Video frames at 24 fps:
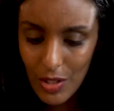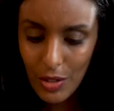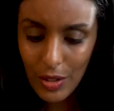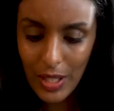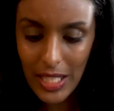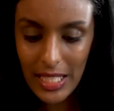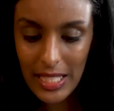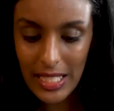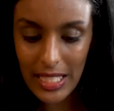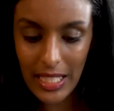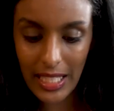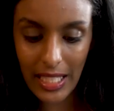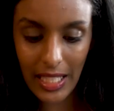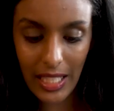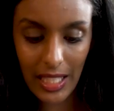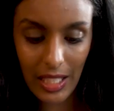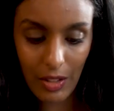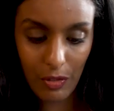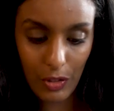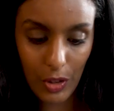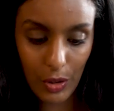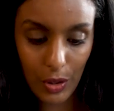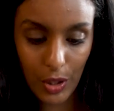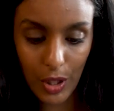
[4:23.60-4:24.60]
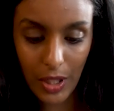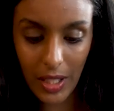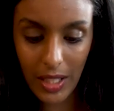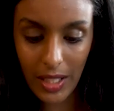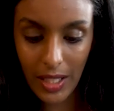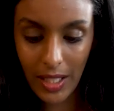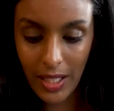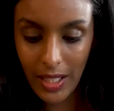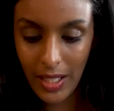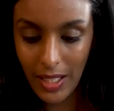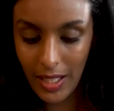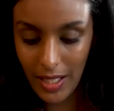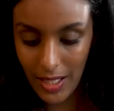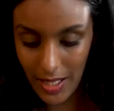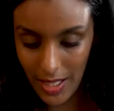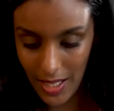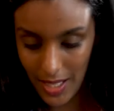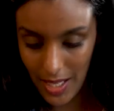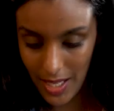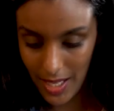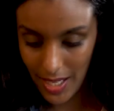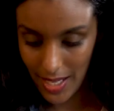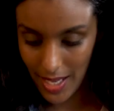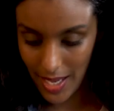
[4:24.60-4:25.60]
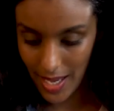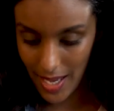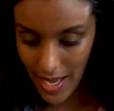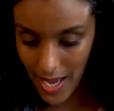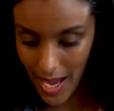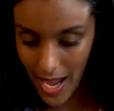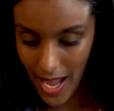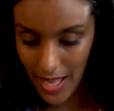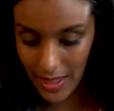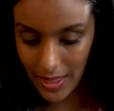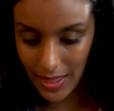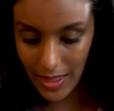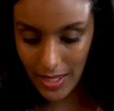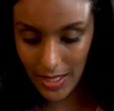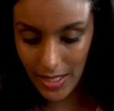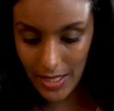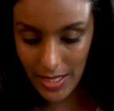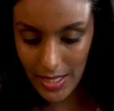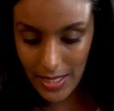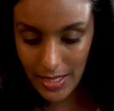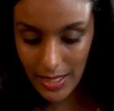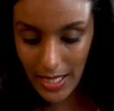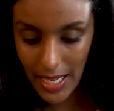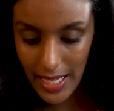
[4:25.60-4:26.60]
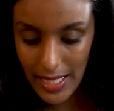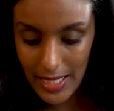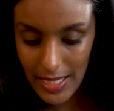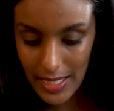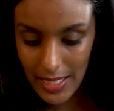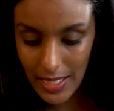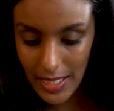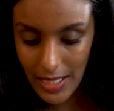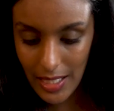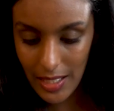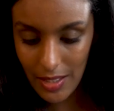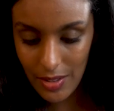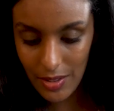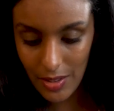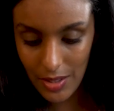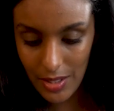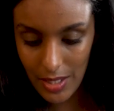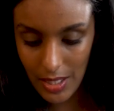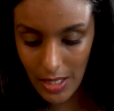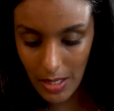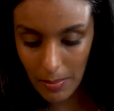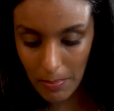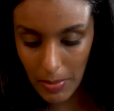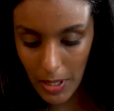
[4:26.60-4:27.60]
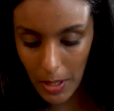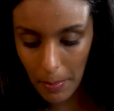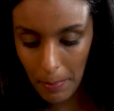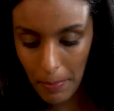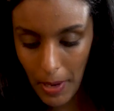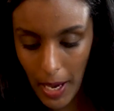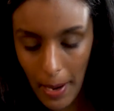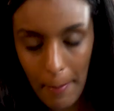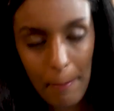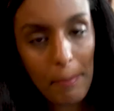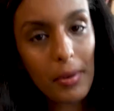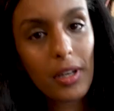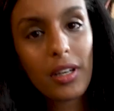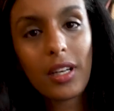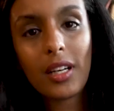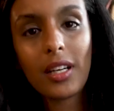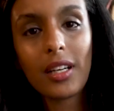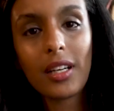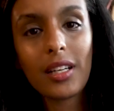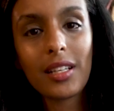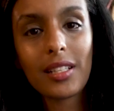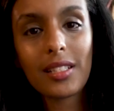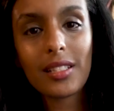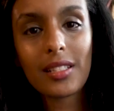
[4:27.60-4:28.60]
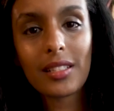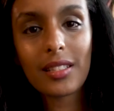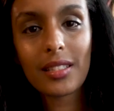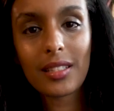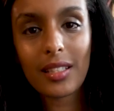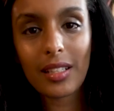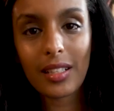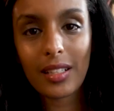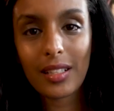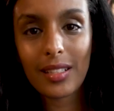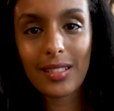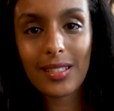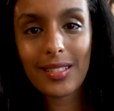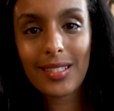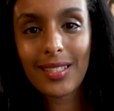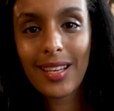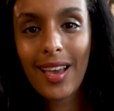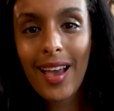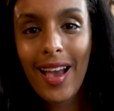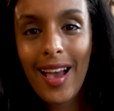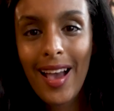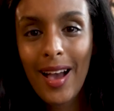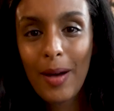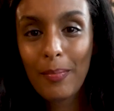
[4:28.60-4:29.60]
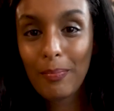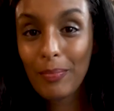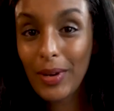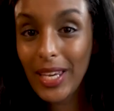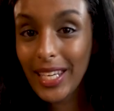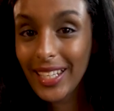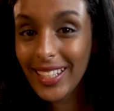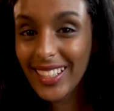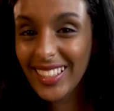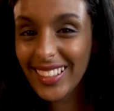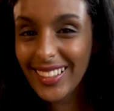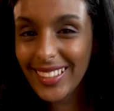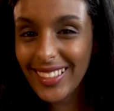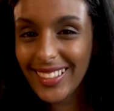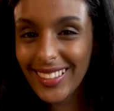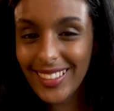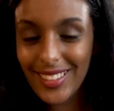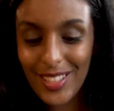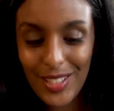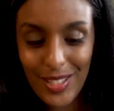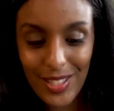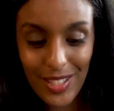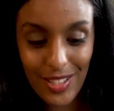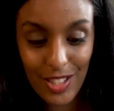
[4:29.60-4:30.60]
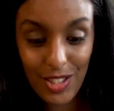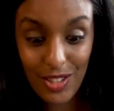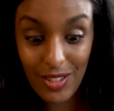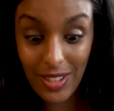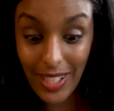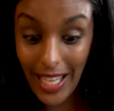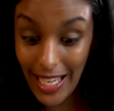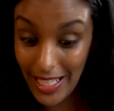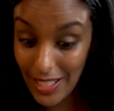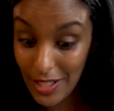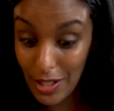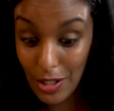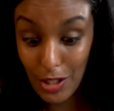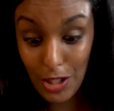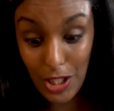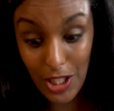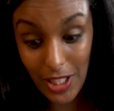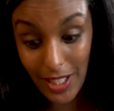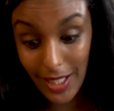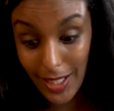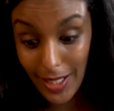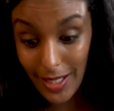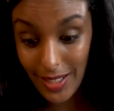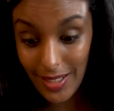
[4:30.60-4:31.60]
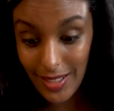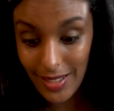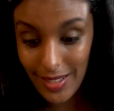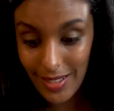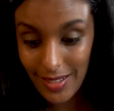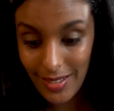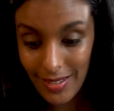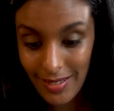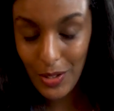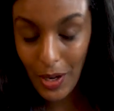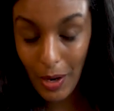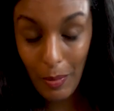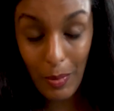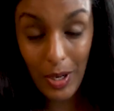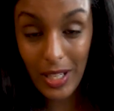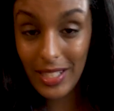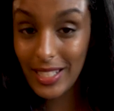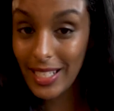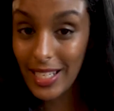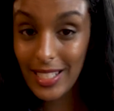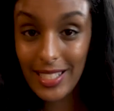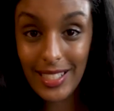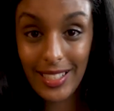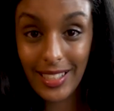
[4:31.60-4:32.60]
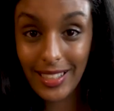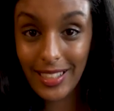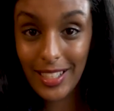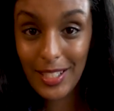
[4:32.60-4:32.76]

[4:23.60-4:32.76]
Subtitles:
So let's dig in. If you look at the slices, you'll see bell peppers, there's bacon, there's lots of cheese. So I want to taste it.